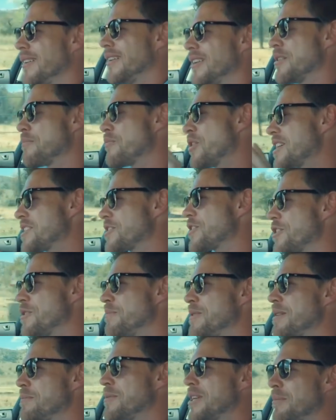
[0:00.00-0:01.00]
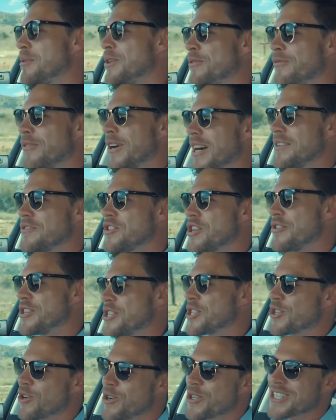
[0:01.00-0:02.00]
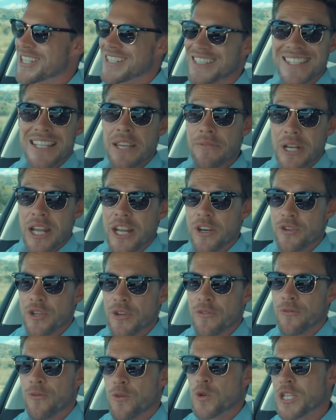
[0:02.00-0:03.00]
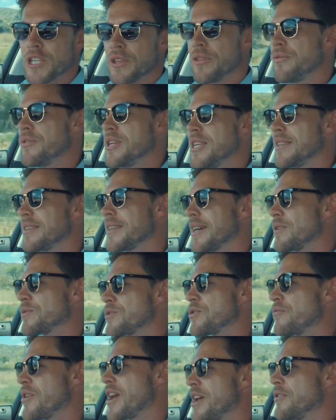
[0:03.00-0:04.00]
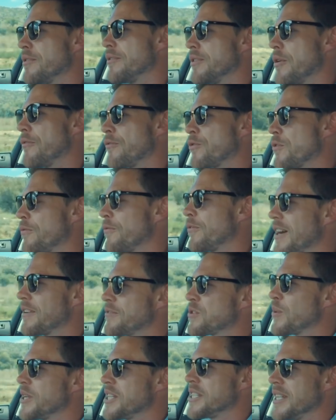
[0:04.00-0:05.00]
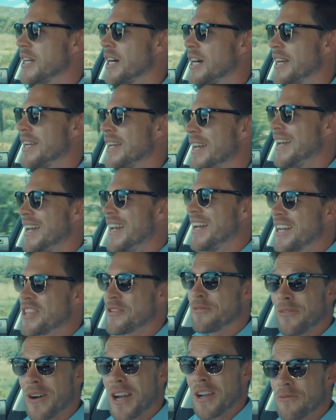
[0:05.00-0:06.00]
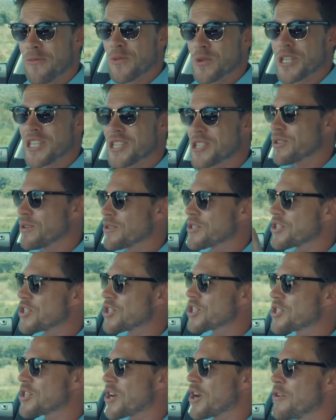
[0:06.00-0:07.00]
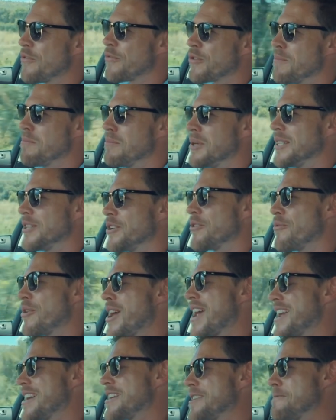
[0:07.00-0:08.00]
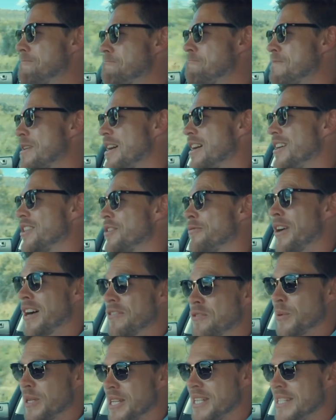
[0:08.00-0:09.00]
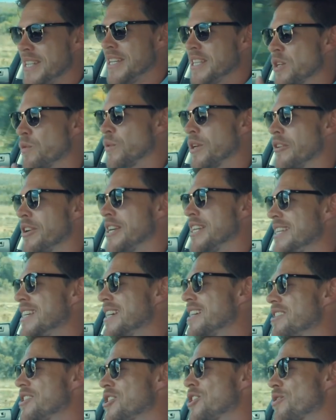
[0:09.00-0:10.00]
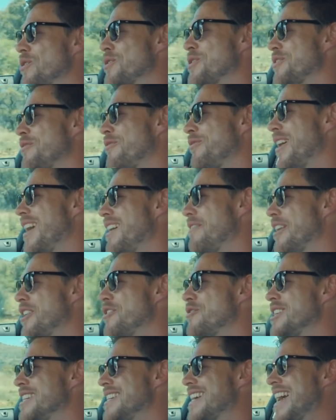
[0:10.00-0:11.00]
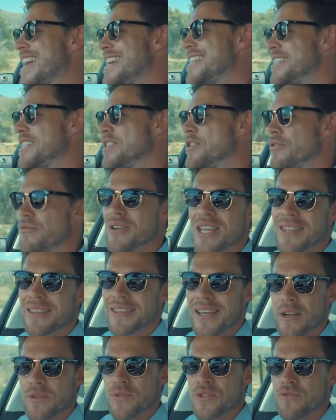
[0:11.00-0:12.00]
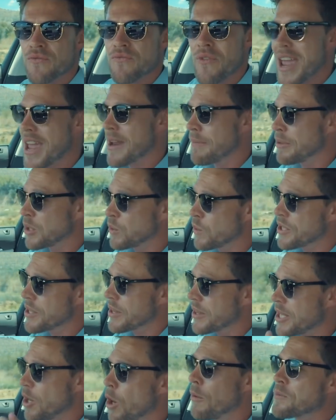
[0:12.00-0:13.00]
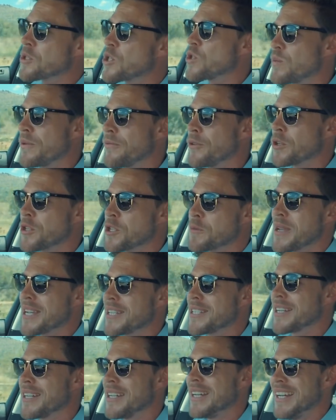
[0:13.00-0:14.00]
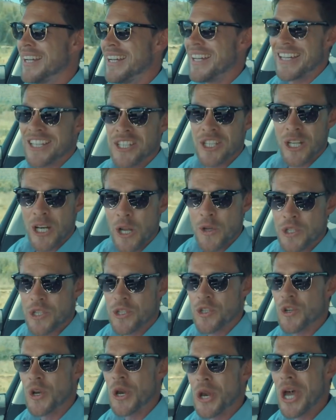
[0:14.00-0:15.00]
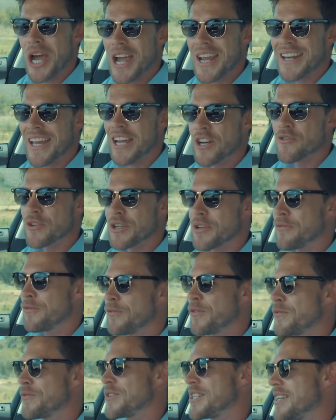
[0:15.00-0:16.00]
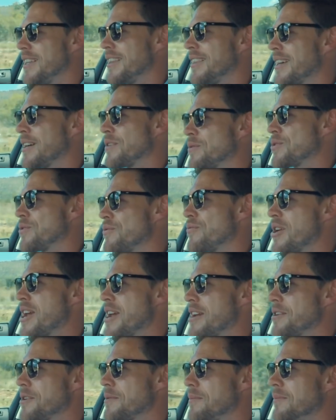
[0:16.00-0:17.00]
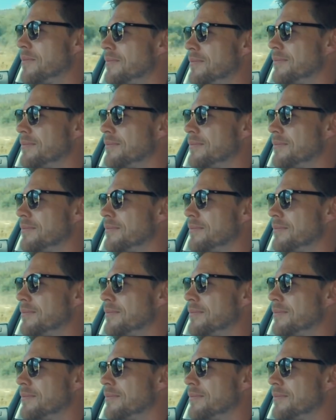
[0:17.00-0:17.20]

The pricing on the BMW 5 Series starts at 743,000 Rand for a 520i, and the 540 starts at just over R1 million. The 520D that we're in here starts at 583,000 Rand, but with the options we've got spec'd here, it's closer to 950,000 Rand.